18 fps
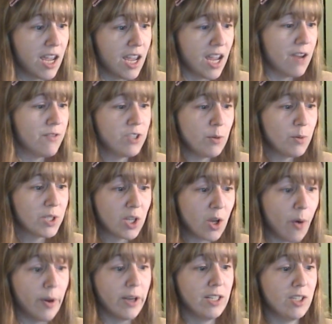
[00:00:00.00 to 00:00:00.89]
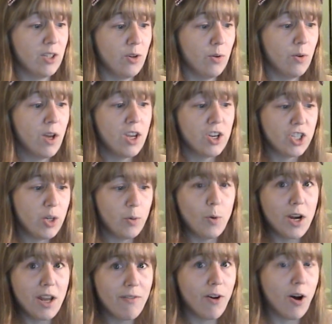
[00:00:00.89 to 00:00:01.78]
If she was going to, she
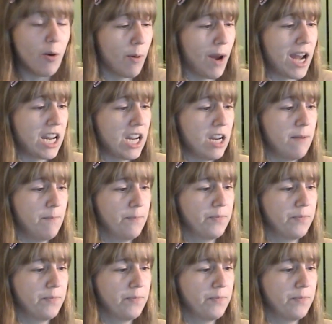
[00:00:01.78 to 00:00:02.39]
would have already.